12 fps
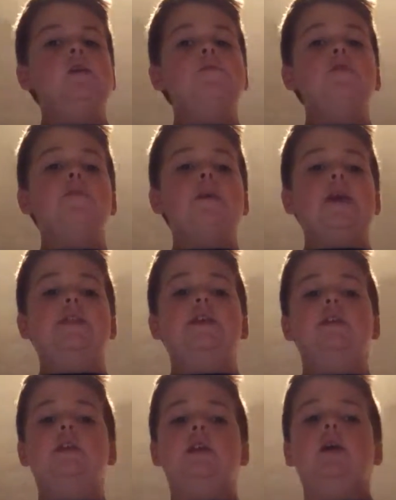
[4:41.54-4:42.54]
You're
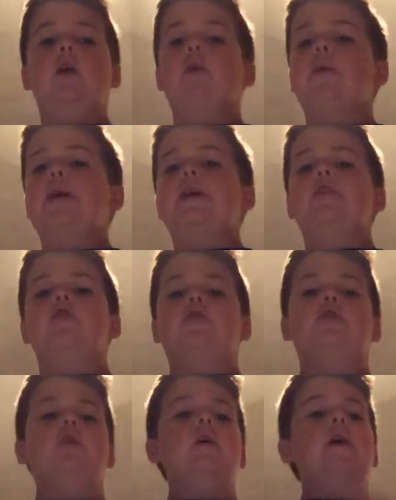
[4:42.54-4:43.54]
basically already
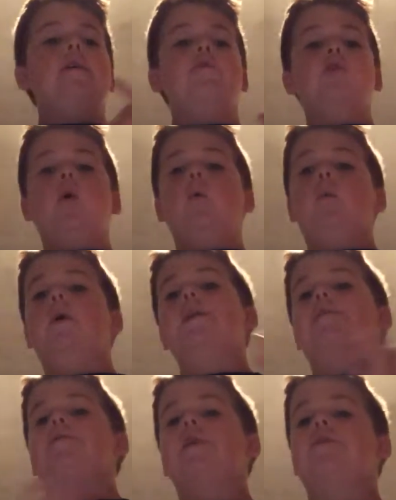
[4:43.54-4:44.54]
just, if you go 1
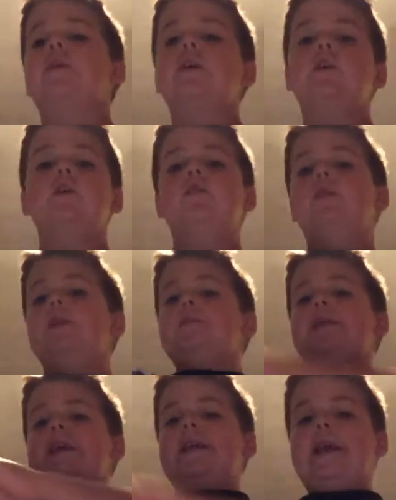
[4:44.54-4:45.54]
in 50, you're
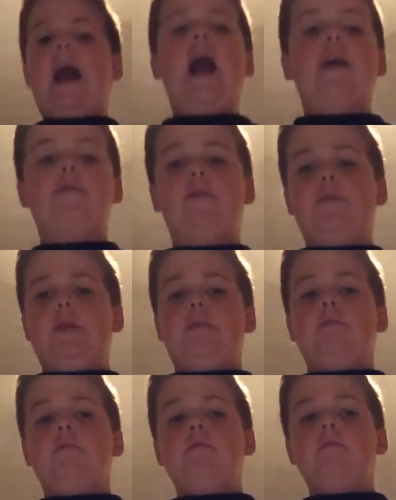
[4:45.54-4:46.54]
eliminating half of
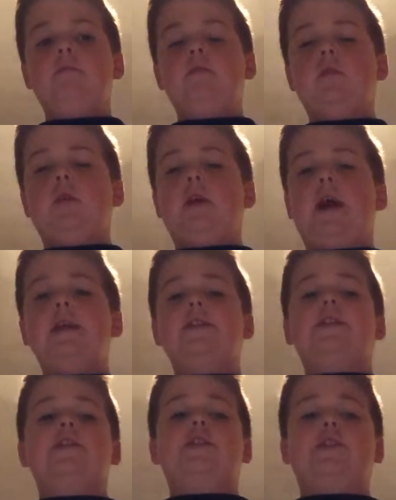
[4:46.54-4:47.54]
them. Okay,
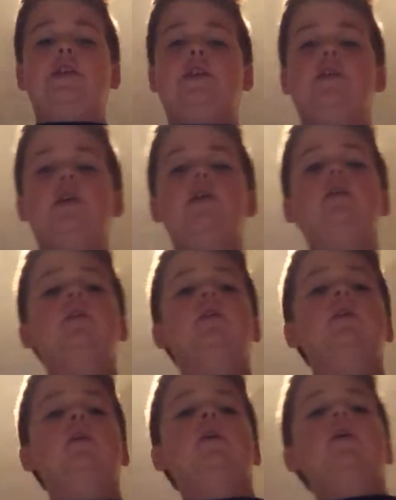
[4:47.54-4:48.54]
this is the secret.
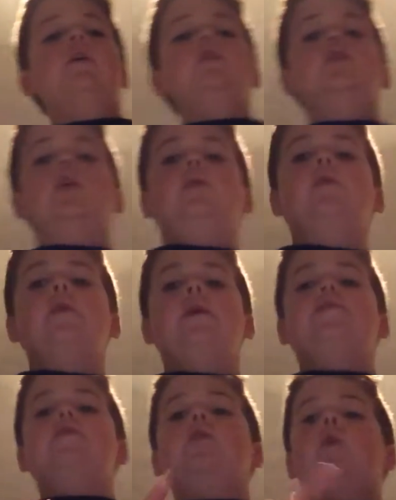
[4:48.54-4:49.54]
So,
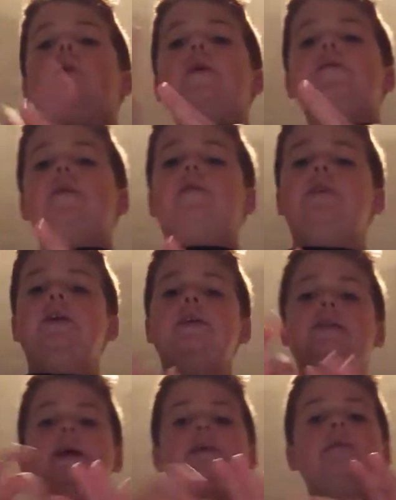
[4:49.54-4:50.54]
if you go 1 in 50,
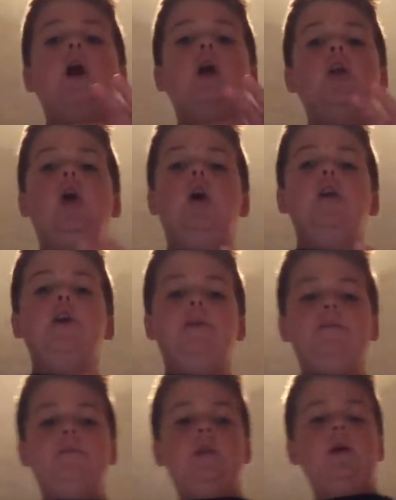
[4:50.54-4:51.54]
name an odd
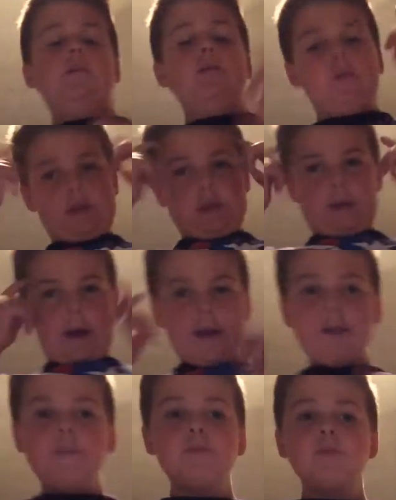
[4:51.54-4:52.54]
um, number in your head,
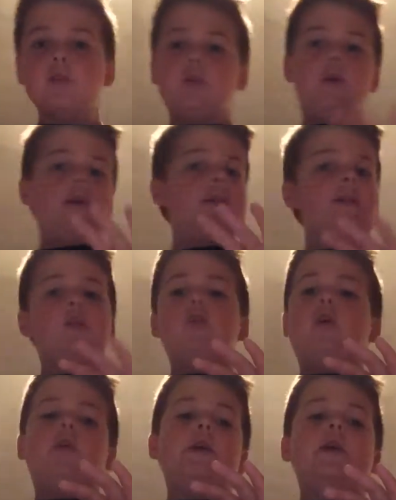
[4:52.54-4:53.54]
you're, you're
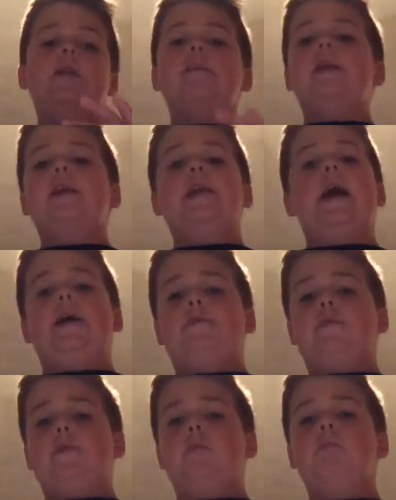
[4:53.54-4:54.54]
already eliminated half
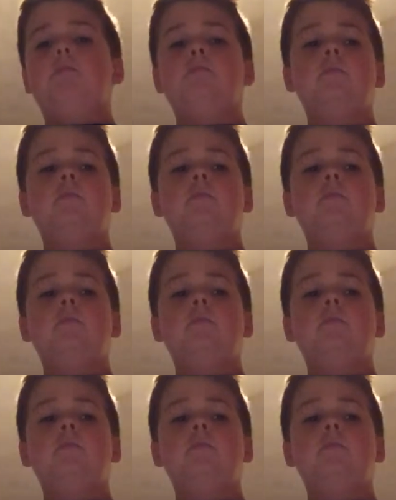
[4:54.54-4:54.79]
of them.